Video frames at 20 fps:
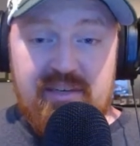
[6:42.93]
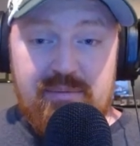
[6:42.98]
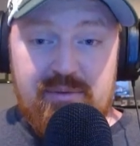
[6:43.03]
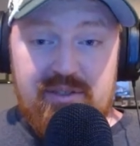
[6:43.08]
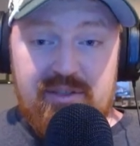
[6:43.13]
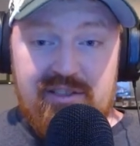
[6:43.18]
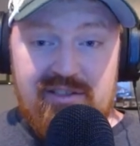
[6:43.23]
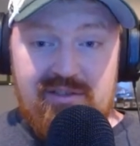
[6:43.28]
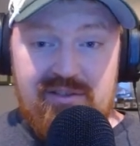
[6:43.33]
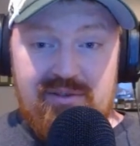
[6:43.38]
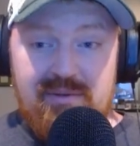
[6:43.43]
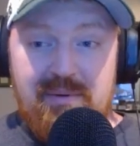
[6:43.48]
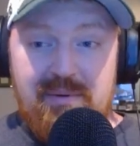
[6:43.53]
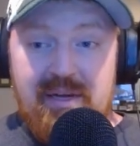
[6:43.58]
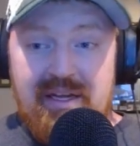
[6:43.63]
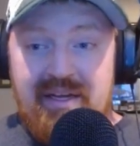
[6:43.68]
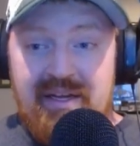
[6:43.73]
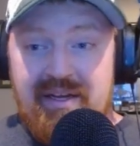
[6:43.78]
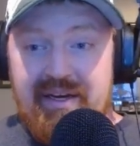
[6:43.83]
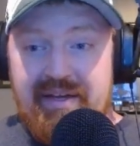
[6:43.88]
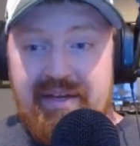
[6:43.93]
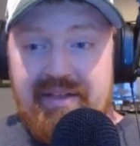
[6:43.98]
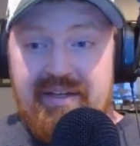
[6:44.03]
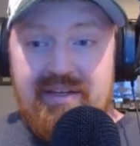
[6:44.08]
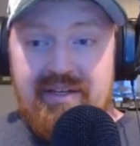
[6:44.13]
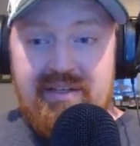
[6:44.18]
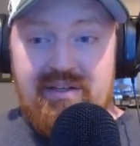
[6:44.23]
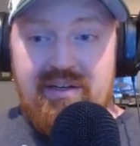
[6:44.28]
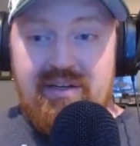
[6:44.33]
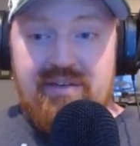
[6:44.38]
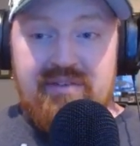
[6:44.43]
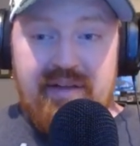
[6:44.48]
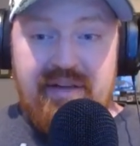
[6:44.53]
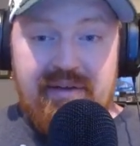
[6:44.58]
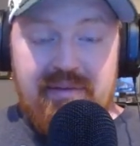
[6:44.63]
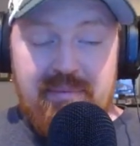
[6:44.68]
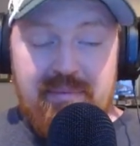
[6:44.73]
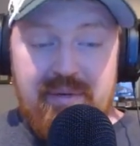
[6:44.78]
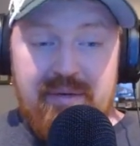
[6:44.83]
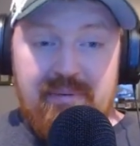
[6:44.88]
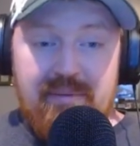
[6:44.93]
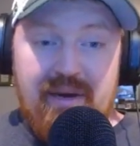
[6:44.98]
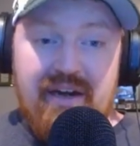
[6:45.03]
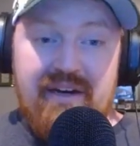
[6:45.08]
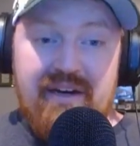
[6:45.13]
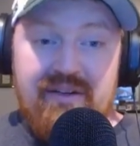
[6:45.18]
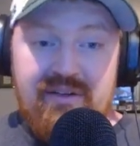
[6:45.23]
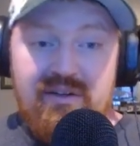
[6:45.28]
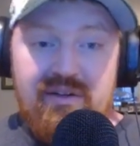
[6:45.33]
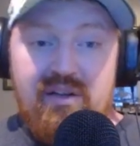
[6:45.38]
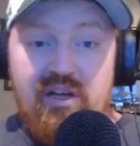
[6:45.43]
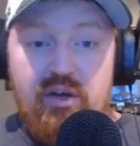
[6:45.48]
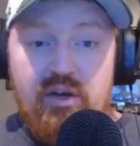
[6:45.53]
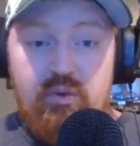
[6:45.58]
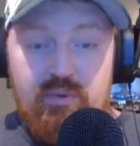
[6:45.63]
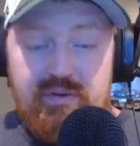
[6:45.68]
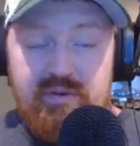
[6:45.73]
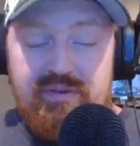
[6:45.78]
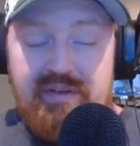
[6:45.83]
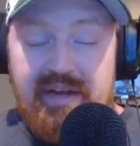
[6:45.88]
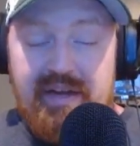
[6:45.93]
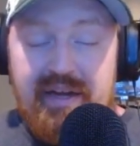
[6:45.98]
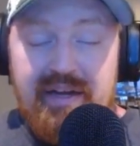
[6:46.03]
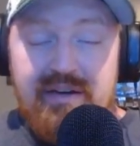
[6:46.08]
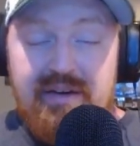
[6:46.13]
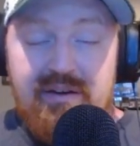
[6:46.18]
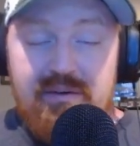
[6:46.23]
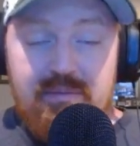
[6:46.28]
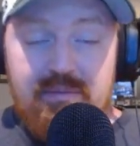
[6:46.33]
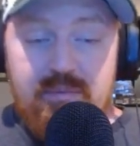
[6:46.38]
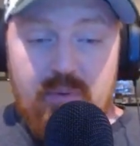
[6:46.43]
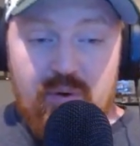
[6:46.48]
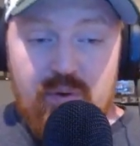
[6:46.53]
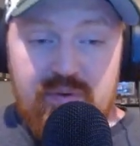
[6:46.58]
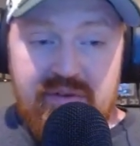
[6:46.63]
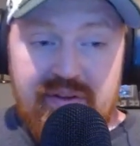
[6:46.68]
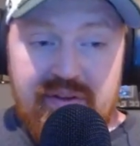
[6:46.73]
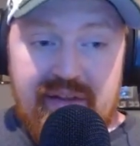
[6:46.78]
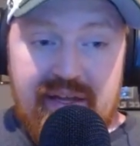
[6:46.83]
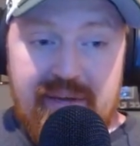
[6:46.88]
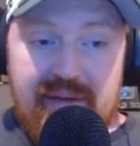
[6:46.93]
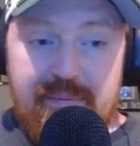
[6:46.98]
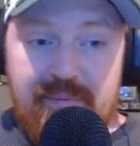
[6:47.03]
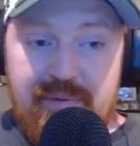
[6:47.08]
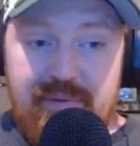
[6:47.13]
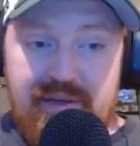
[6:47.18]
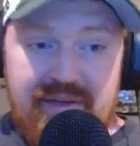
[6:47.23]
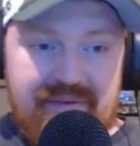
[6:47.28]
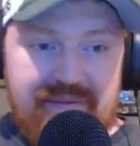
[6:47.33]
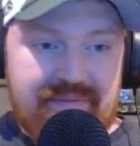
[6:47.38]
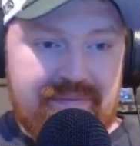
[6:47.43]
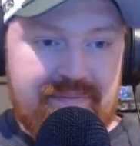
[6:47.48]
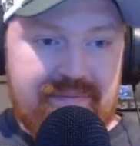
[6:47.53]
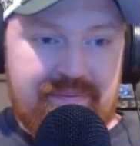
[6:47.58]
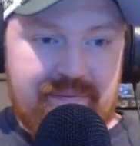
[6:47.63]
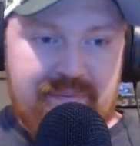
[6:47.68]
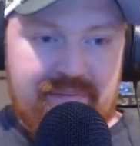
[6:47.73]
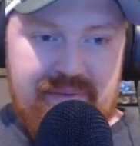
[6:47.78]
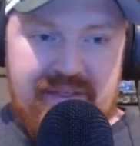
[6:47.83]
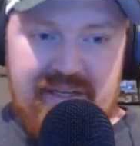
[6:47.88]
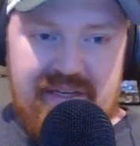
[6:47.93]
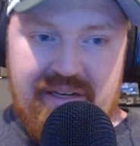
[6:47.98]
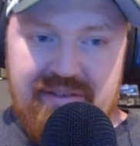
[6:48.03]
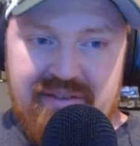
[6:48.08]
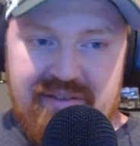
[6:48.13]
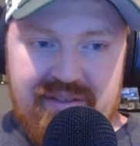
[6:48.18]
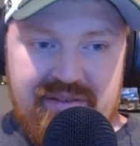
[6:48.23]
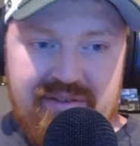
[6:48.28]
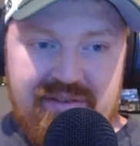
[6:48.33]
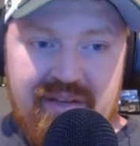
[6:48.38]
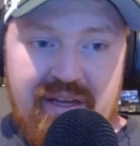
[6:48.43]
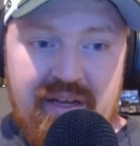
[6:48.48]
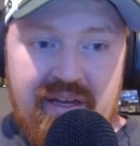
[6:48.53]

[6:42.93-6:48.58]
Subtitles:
I think he does have the big body to withstand most of that, but because he's